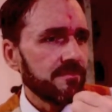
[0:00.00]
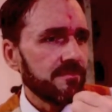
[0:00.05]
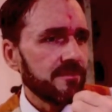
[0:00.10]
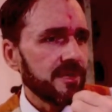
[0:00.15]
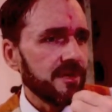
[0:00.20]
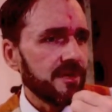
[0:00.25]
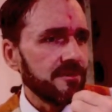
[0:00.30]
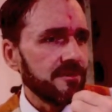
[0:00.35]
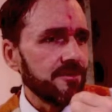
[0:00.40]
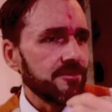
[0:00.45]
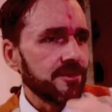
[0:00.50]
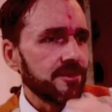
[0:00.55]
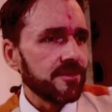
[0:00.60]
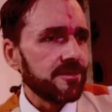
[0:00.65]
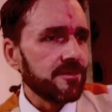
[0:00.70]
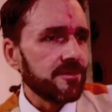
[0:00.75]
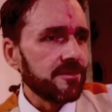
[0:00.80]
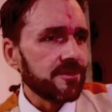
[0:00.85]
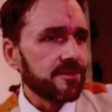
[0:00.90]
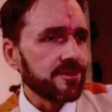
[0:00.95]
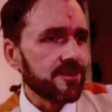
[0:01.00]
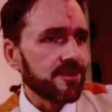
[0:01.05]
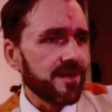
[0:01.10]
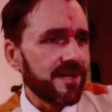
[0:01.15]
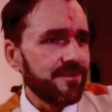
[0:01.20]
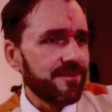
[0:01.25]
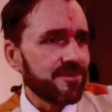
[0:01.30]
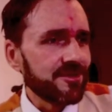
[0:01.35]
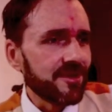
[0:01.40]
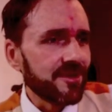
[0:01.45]
I'll use it to
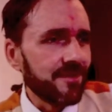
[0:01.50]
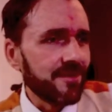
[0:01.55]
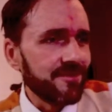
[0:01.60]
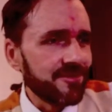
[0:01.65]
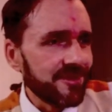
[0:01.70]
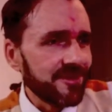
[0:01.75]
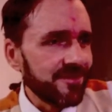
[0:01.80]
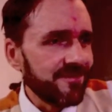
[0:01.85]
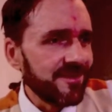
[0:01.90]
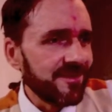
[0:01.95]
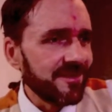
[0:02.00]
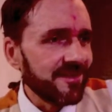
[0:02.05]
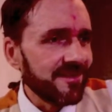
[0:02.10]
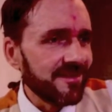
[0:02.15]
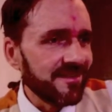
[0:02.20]
describe a summer's evening.